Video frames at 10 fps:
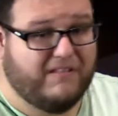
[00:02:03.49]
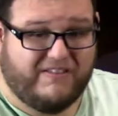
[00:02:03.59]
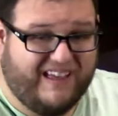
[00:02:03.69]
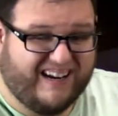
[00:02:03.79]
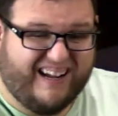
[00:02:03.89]

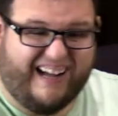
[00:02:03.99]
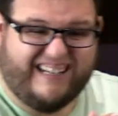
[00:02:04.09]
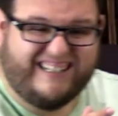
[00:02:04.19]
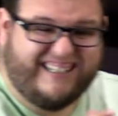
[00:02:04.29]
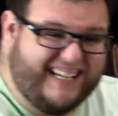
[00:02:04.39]
that
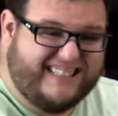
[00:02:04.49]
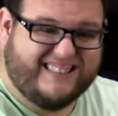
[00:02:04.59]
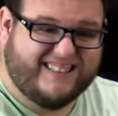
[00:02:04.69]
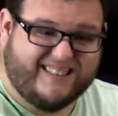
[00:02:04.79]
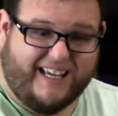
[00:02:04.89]
God
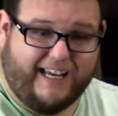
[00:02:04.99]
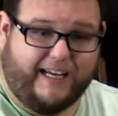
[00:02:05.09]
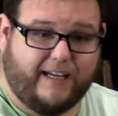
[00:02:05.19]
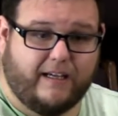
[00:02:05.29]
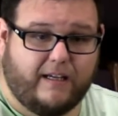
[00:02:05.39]
didn't say
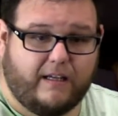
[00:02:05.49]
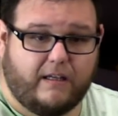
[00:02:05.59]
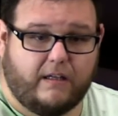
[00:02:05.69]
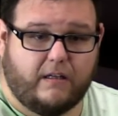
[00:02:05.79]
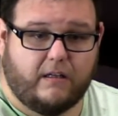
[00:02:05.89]

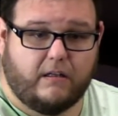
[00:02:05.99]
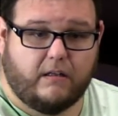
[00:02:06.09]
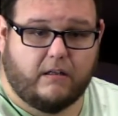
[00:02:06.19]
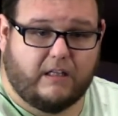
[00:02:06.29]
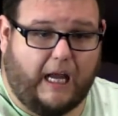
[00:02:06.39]

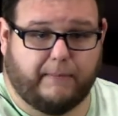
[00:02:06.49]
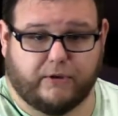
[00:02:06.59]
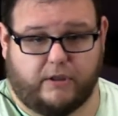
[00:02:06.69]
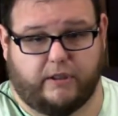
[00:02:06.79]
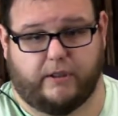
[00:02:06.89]
God was
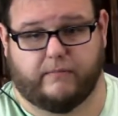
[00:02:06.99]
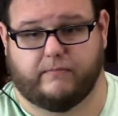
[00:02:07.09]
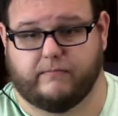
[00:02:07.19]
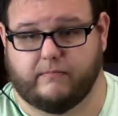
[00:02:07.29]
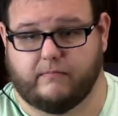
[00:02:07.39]
going to do.
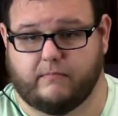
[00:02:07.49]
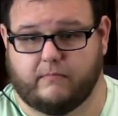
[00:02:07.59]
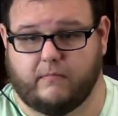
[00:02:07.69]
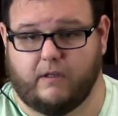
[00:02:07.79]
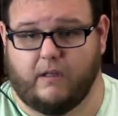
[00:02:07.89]

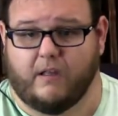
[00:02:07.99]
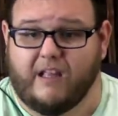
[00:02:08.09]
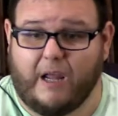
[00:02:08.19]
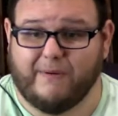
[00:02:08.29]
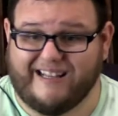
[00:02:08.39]

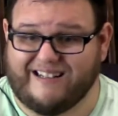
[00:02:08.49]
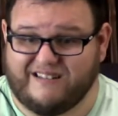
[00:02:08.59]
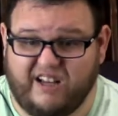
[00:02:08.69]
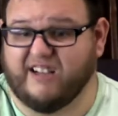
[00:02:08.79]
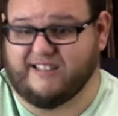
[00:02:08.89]
And when
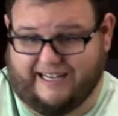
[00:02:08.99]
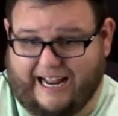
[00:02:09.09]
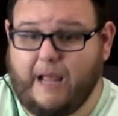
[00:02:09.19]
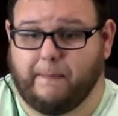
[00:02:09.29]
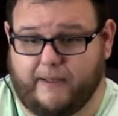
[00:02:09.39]
that doesn't
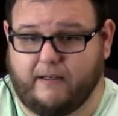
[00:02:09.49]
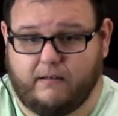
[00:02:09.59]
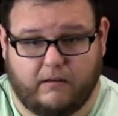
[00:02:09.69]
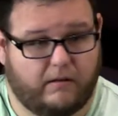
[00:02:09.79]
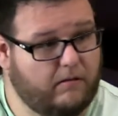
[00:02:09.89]
happen,
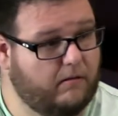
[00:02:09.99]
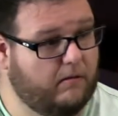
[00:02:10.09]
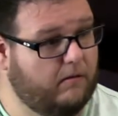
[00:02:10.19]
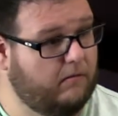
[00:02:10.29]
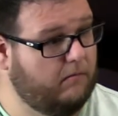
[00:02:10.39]

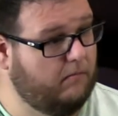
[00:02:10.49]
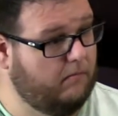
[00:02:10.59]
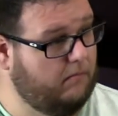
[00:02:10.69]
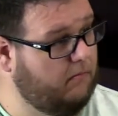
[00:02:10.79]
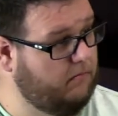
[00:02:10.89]

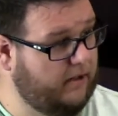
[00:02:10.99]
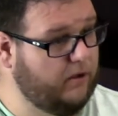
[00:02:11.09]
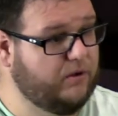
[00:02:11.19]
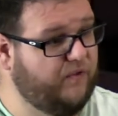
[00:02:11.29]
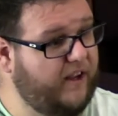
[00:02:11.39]
they
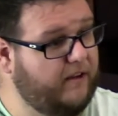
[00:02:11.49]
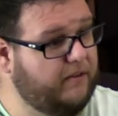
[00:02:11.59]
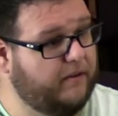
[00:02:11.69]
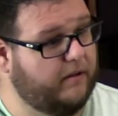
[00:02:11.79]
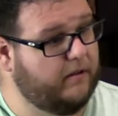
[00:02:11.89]
lose faith.